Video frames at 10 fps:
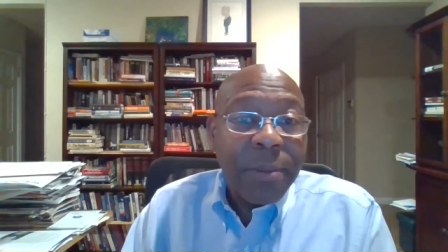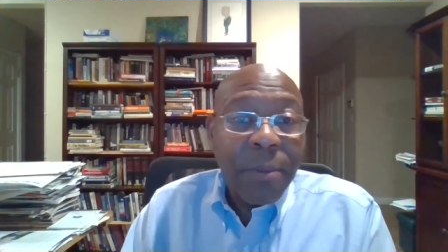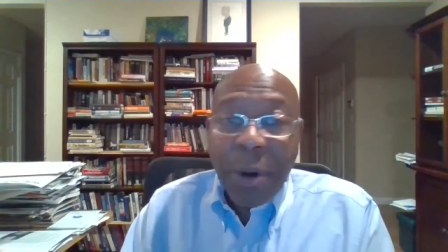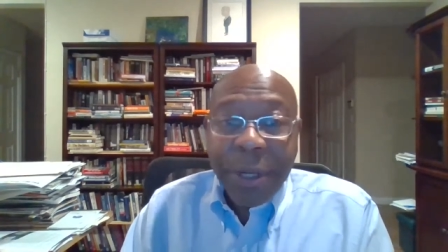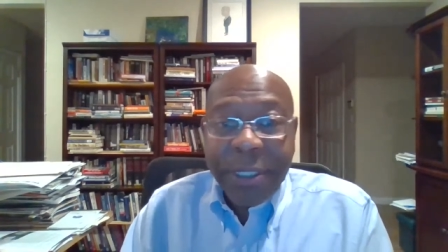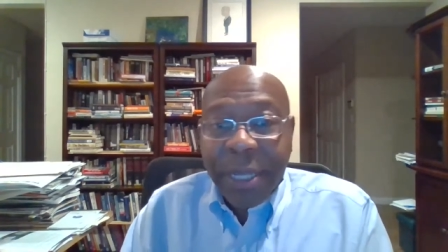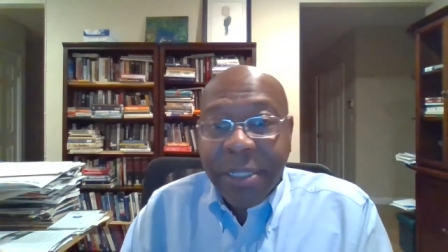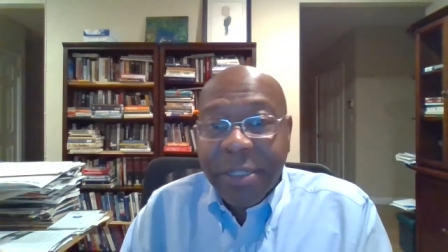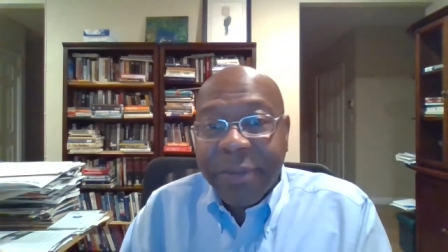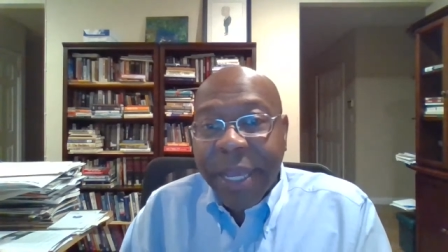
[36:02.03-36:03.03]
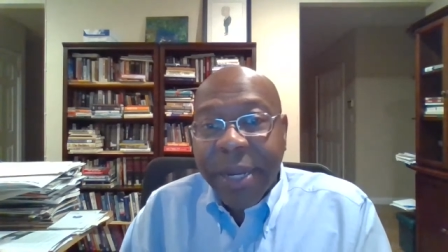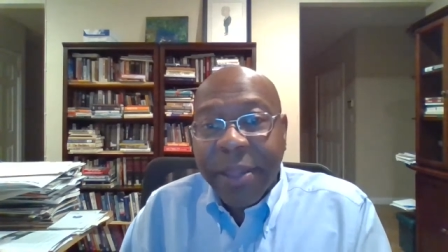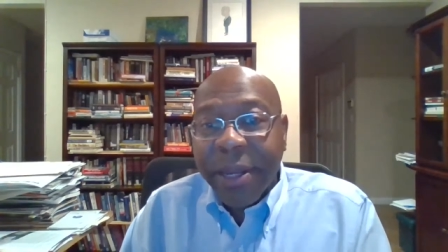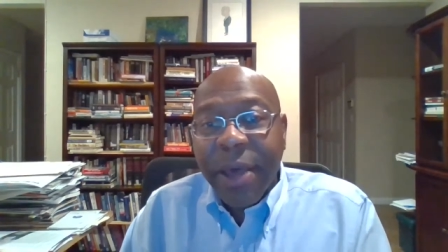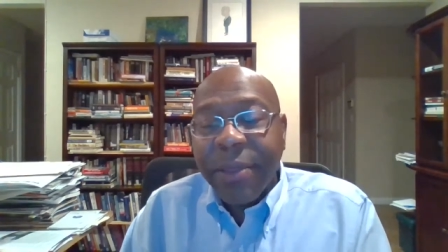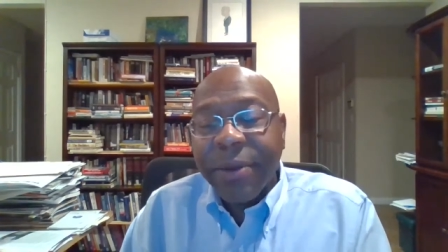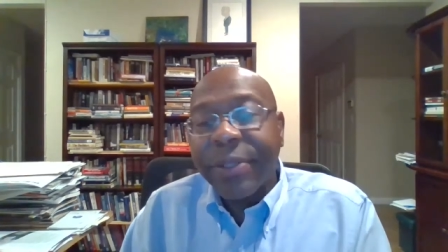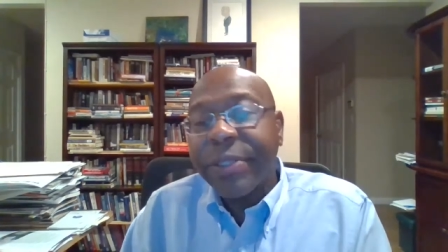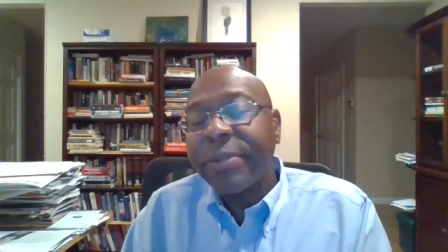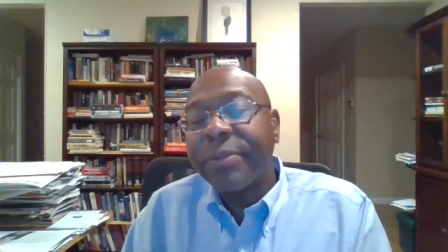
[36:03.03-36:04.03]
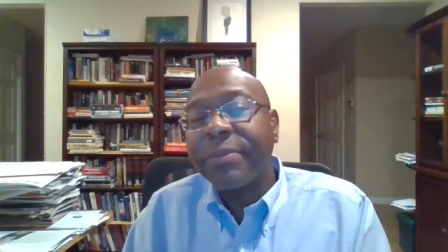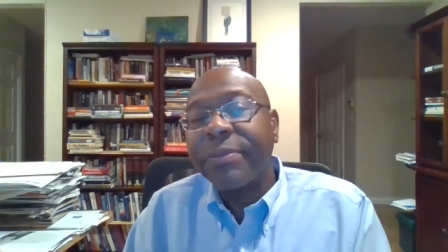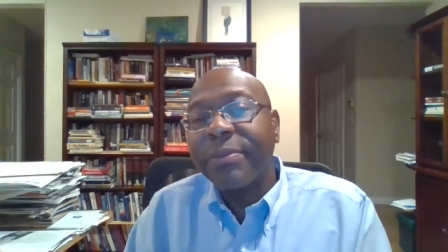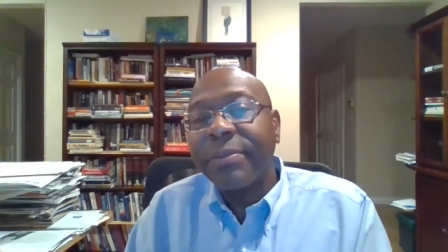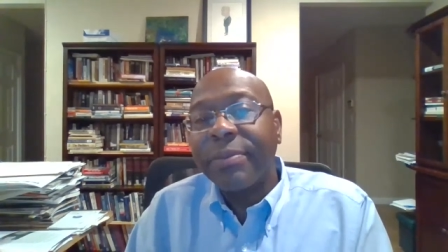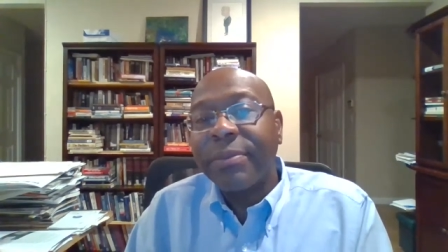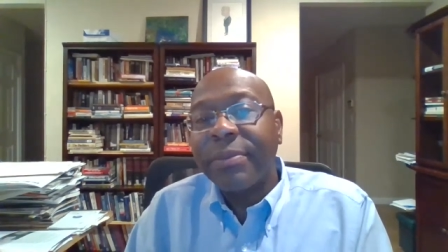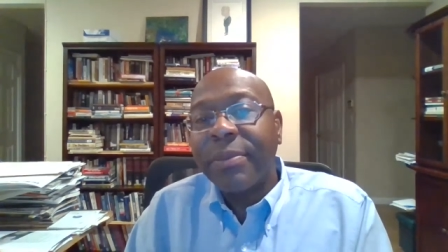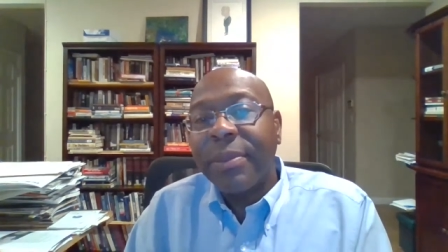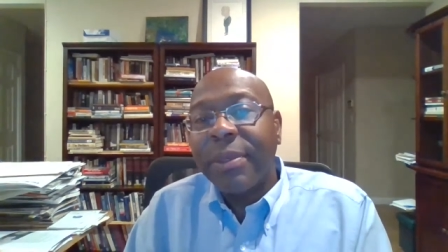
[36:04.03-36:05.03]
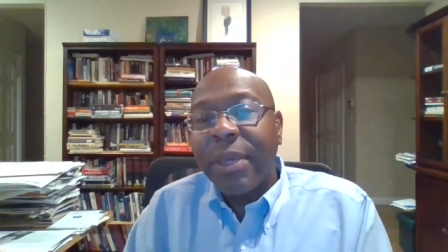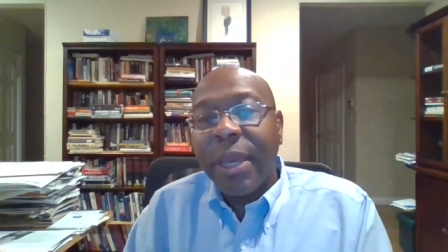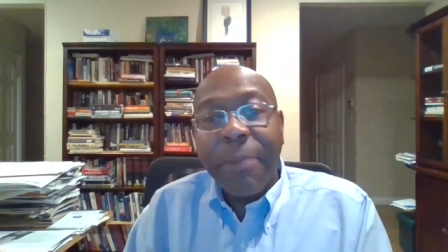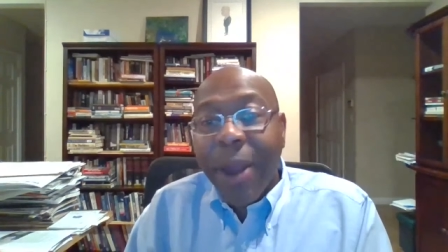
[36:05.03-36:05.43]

more extensive data than others. And